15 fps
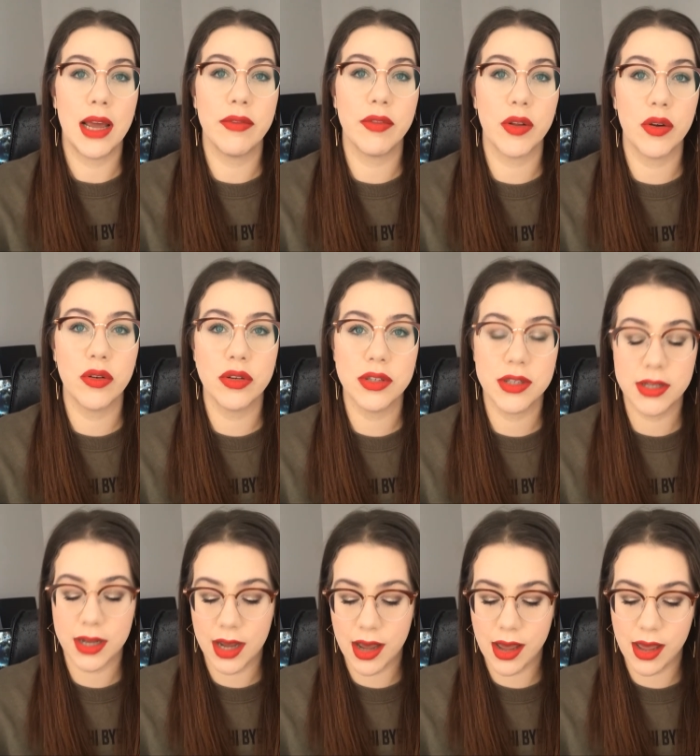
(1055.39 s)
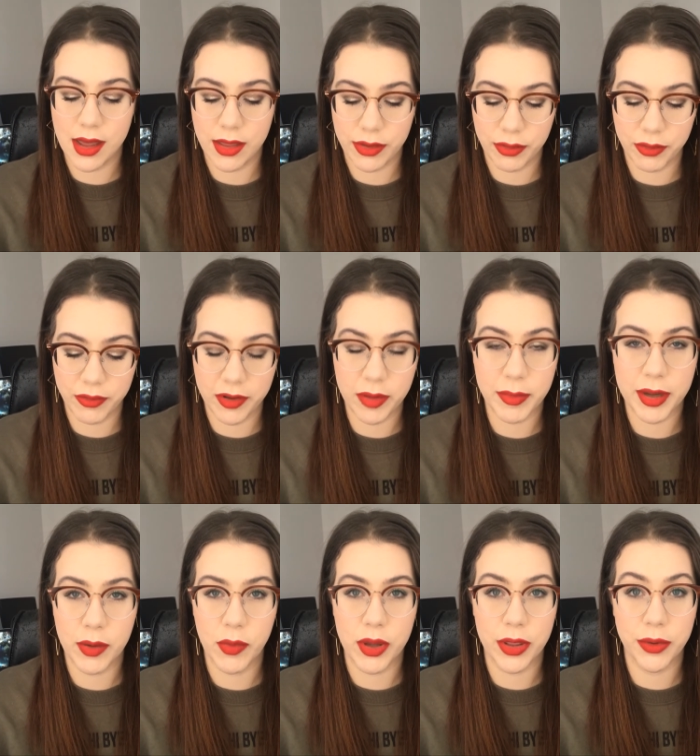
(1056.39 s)
I've learned through
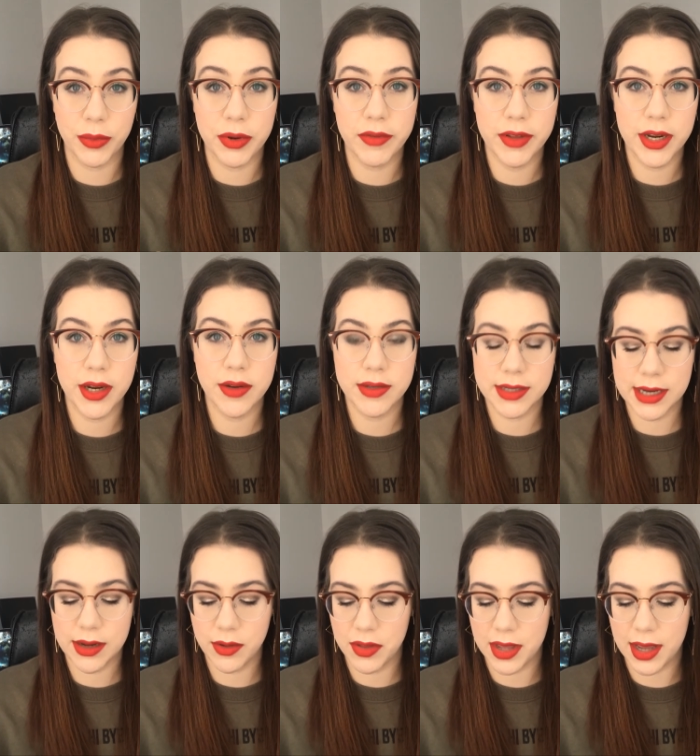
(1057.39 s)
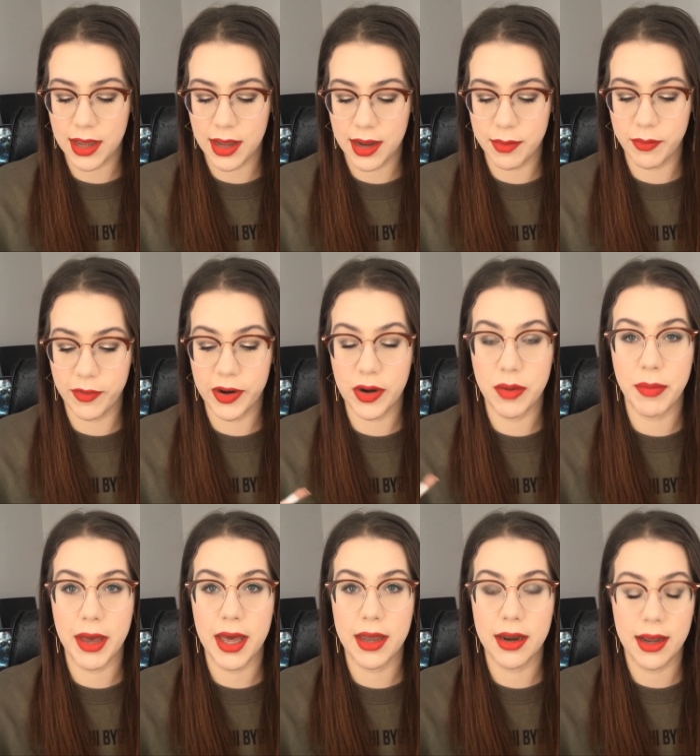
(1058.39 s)
filming, 3 videos now, that I'm very
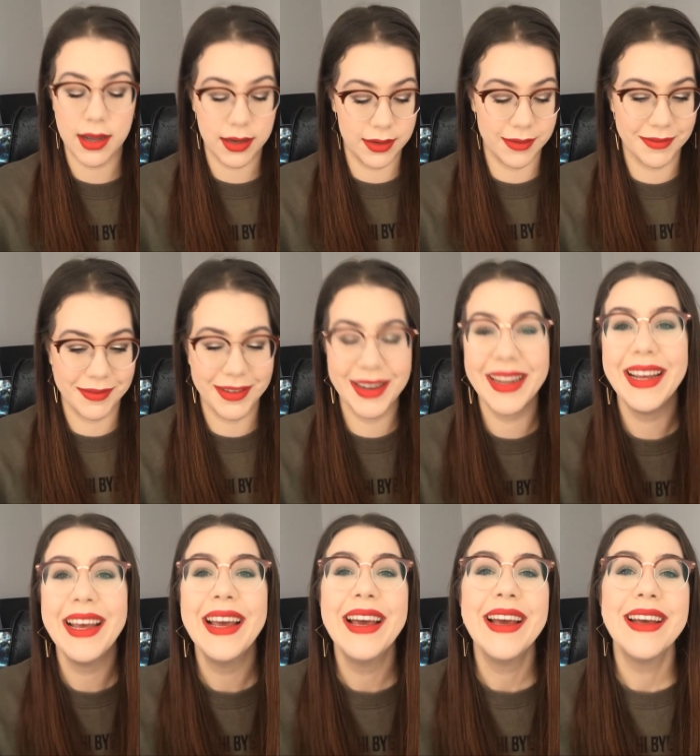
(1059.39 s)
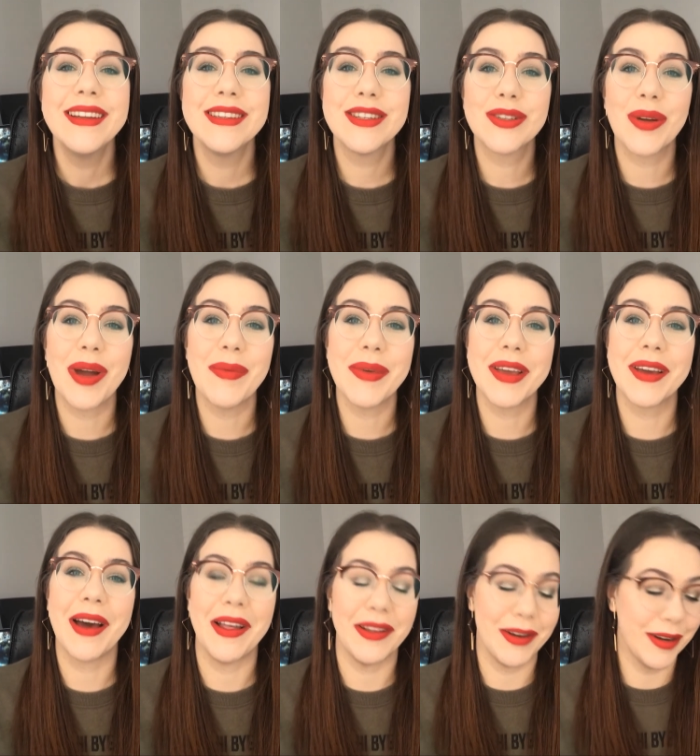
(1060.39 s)
bad at describing
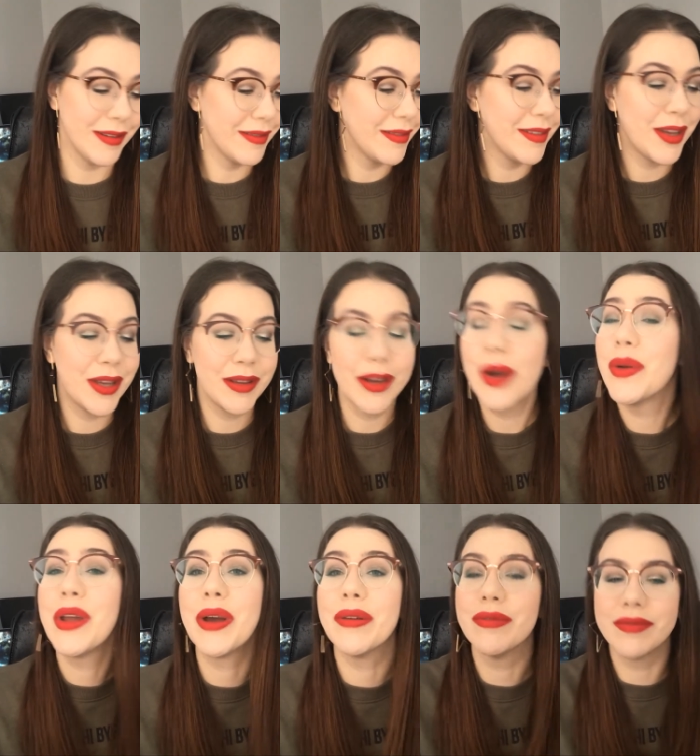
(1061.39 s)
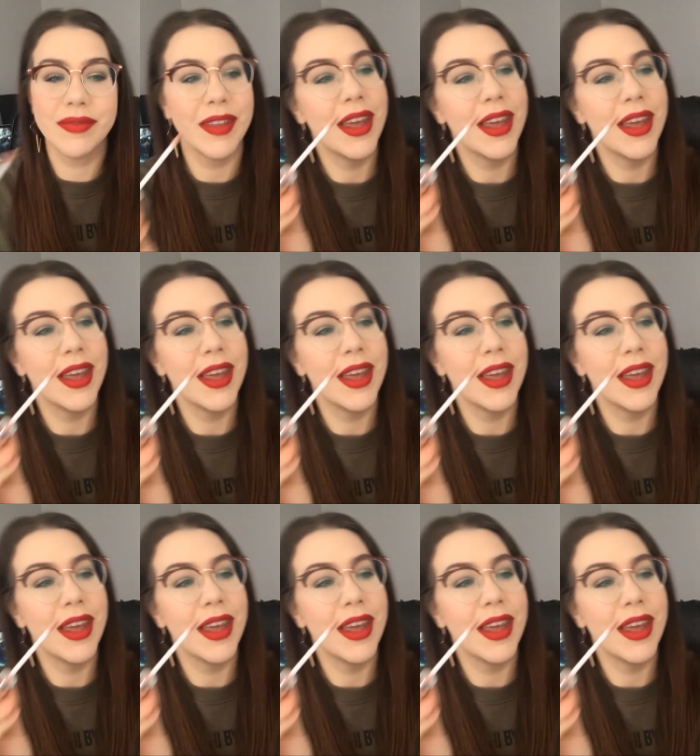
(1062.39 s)
color. Who knew?